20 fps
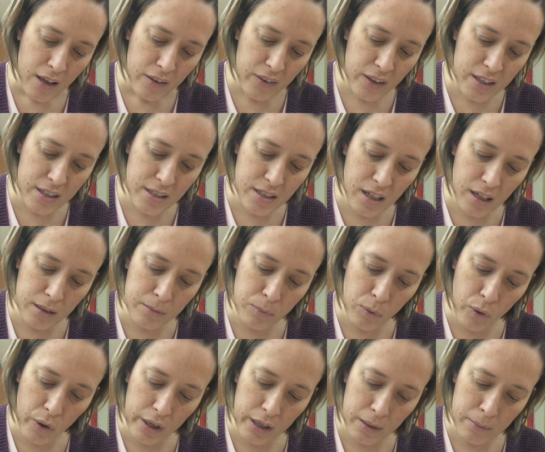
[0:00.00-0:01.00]
This young
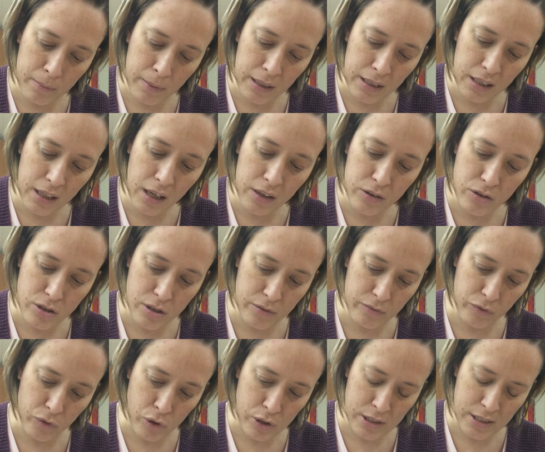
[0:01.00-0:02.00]
boy and many others
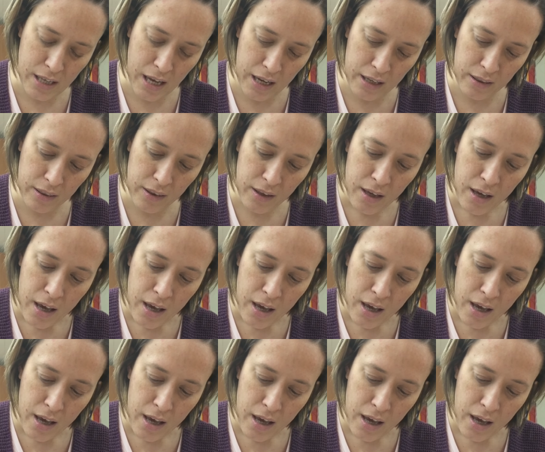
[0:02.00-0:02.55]
in Forsyth,